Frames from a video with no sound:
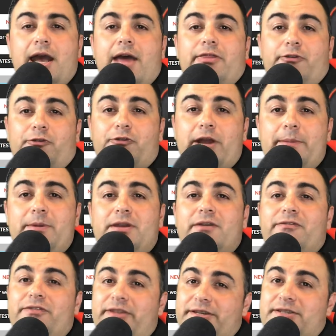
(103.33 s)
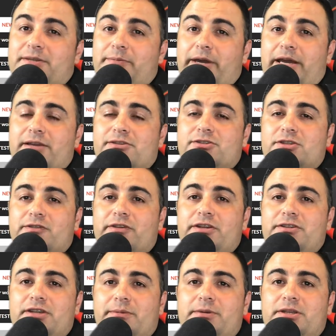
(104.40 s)
And the framing of this debate
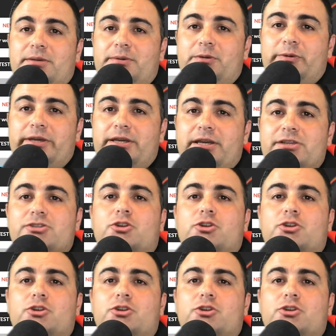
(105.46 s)
serving WWE is